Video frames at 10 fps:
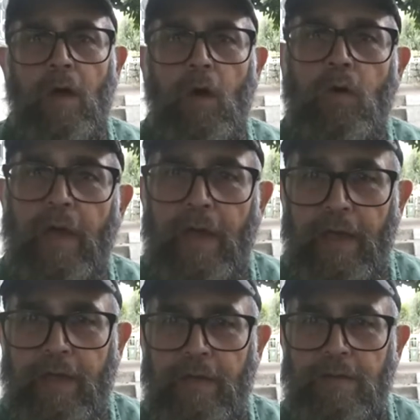
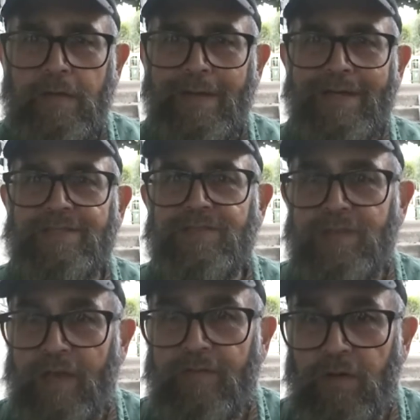Okay, it's
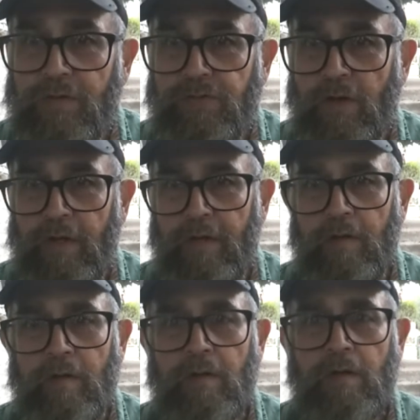David Oestreicher